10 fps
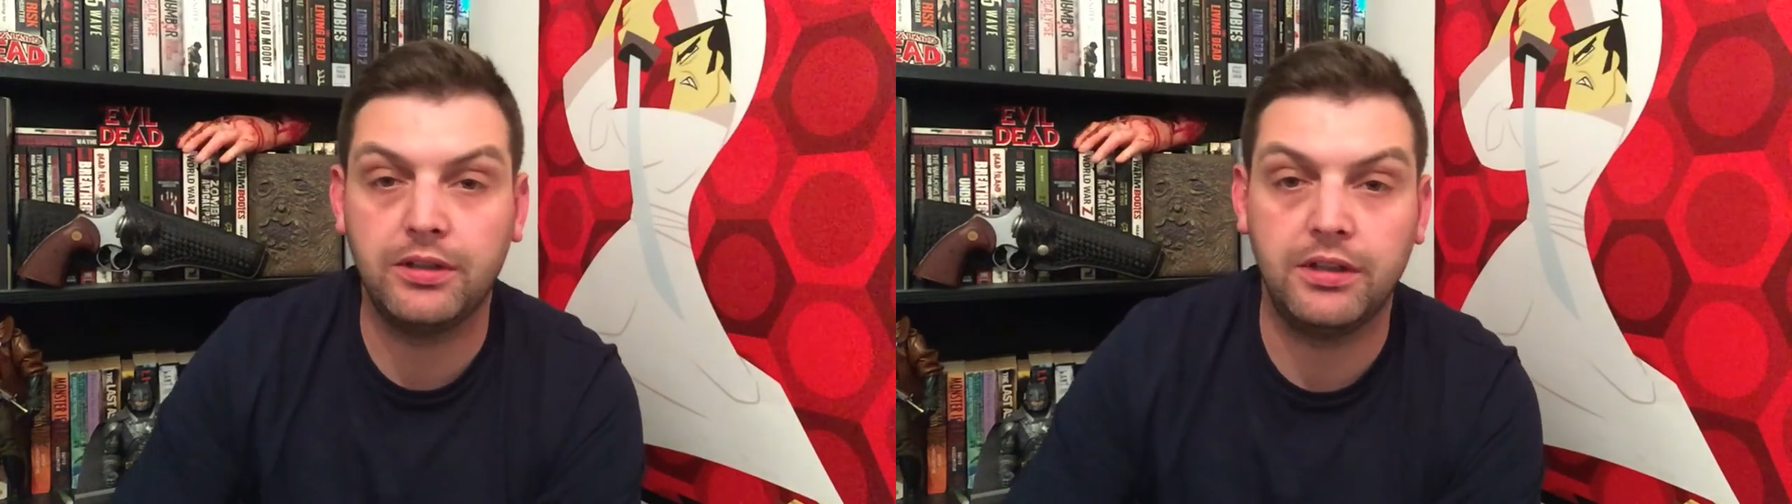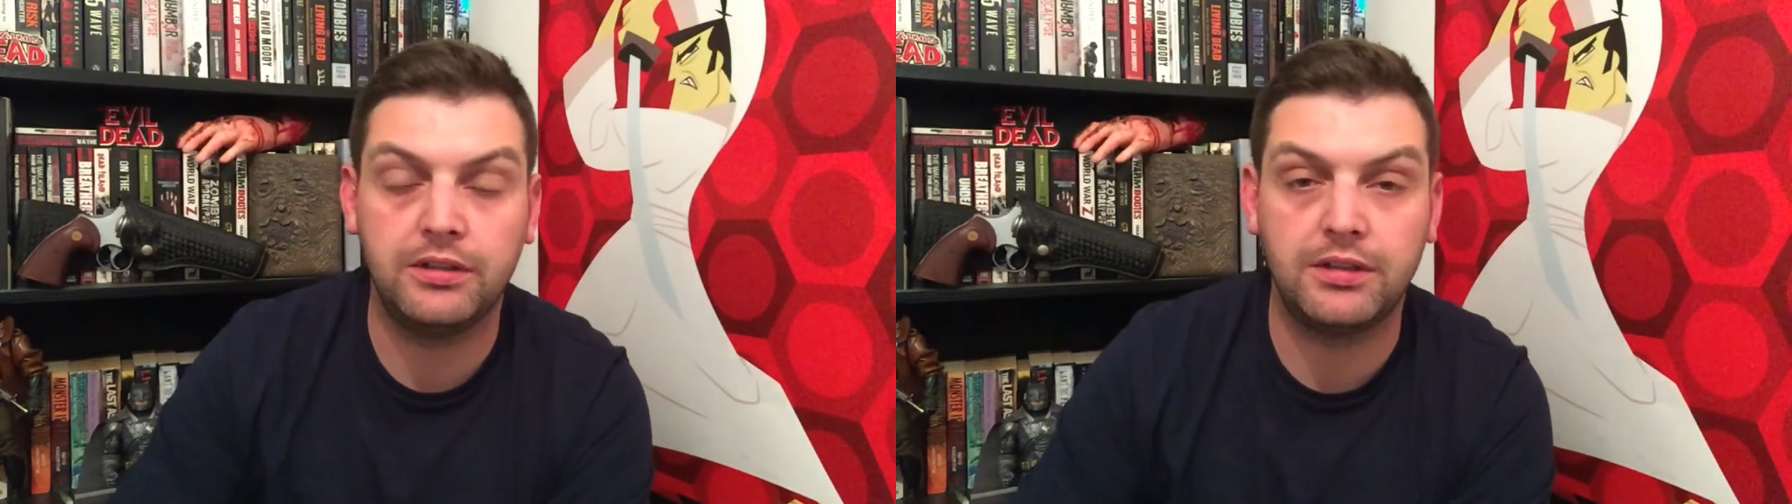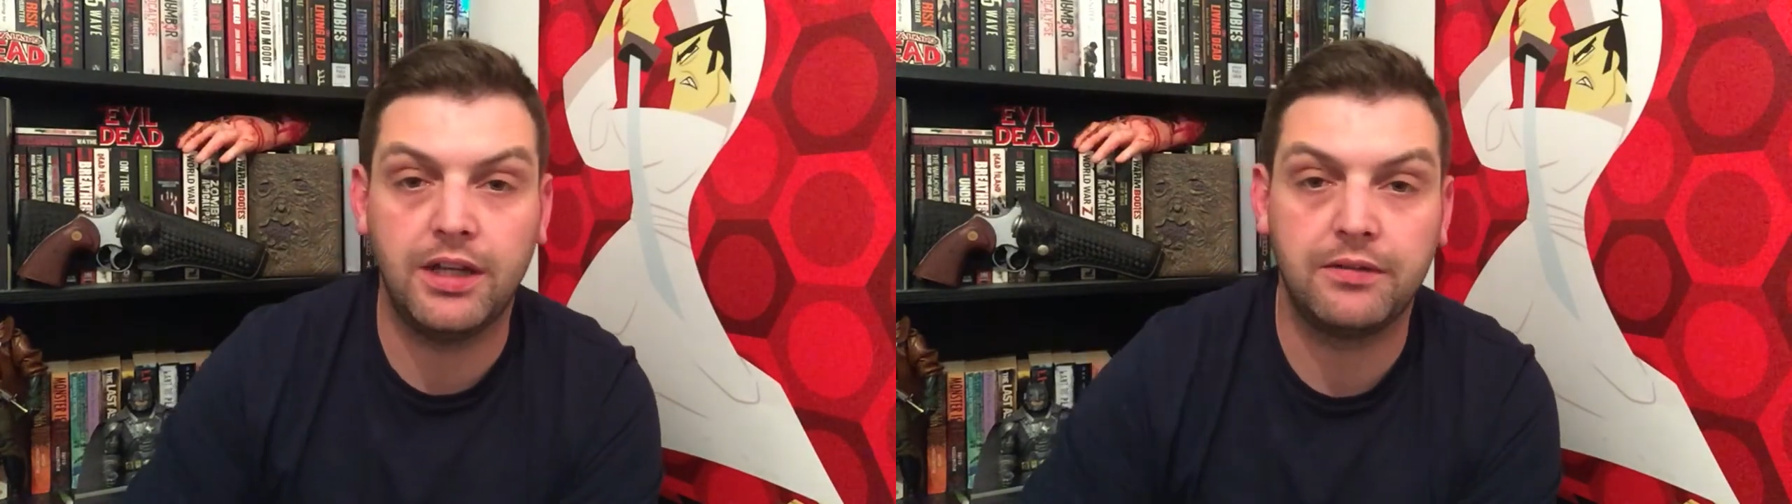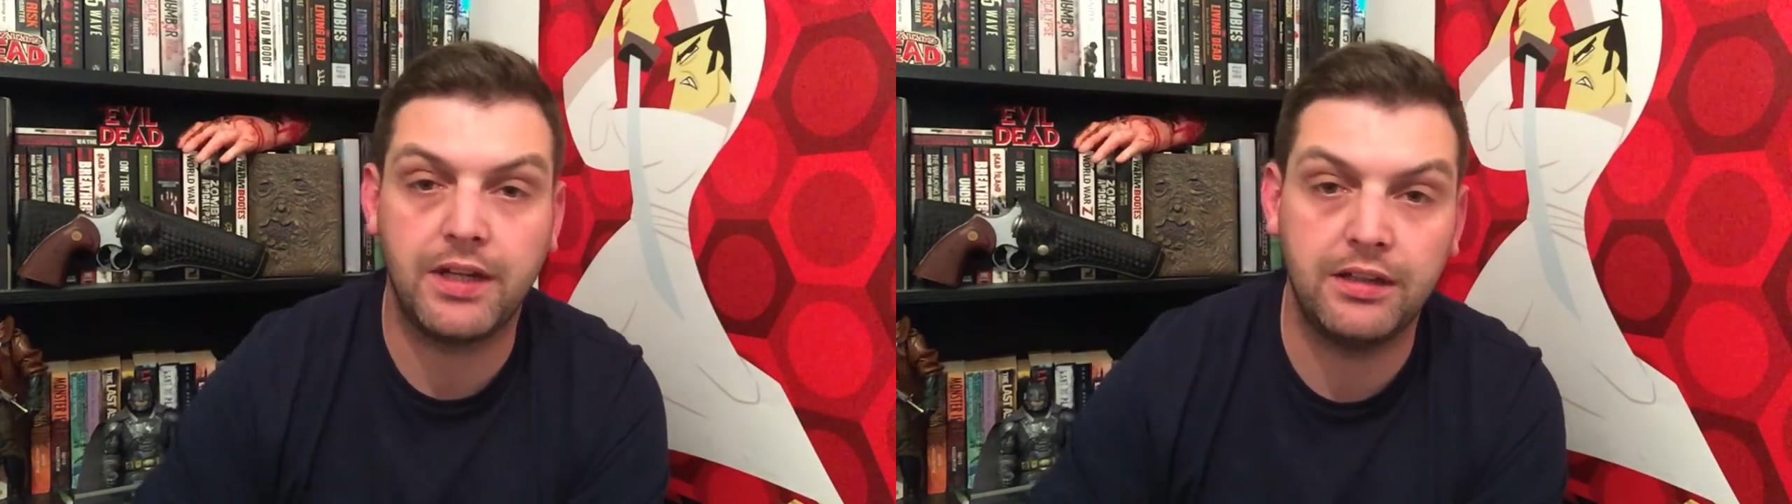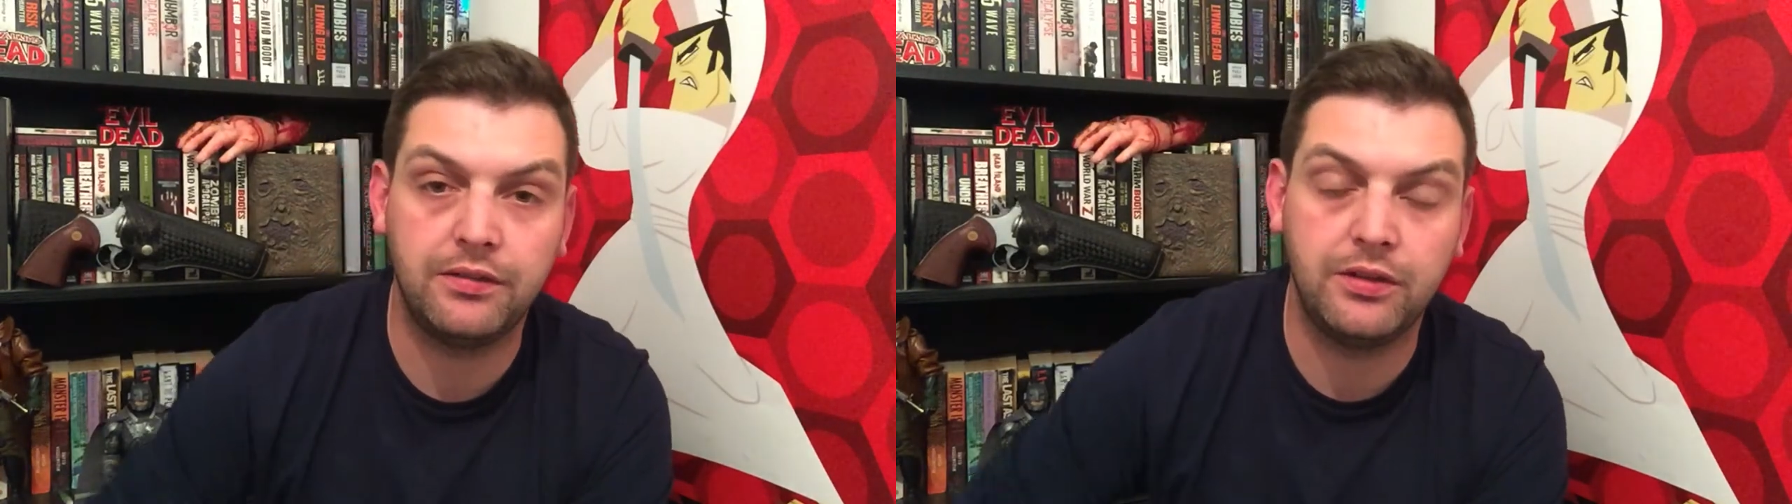that I've
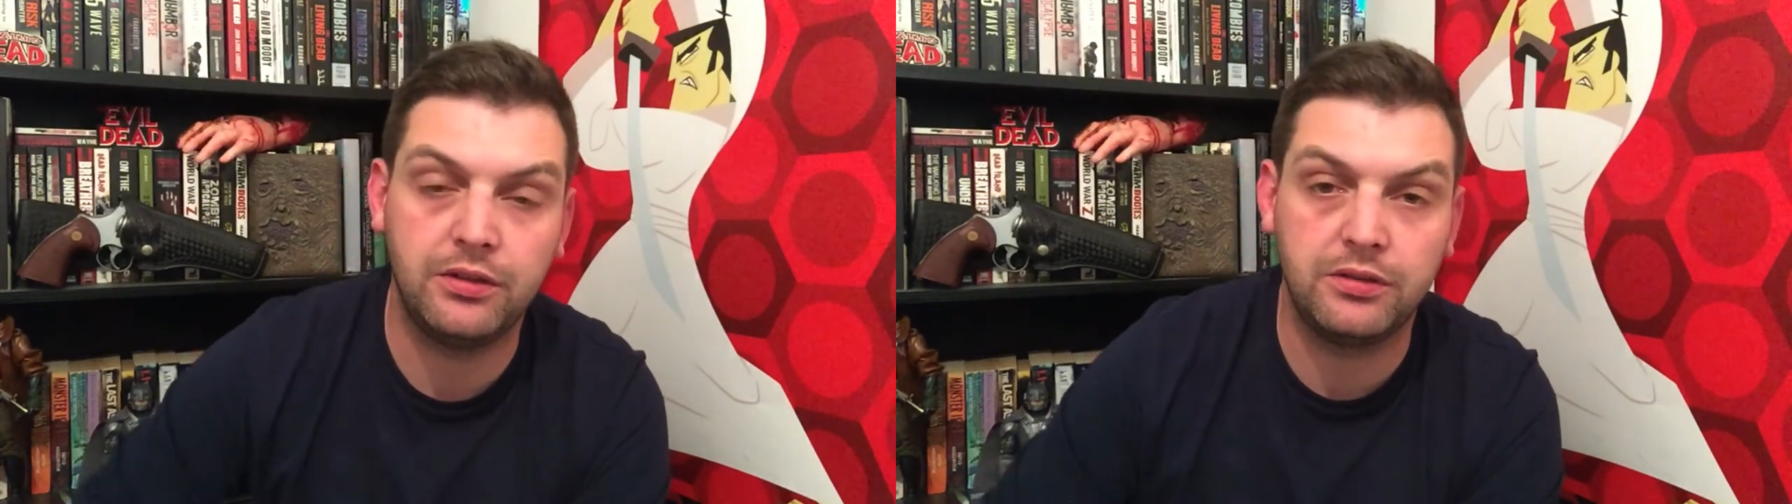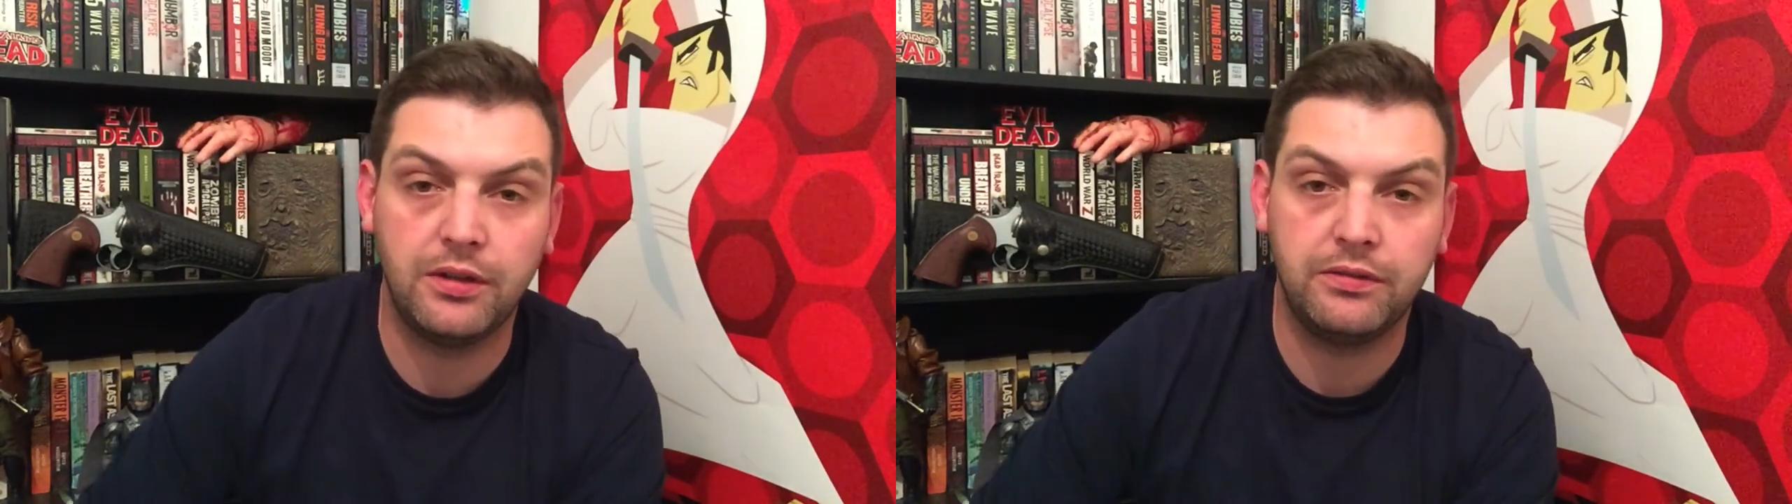gained a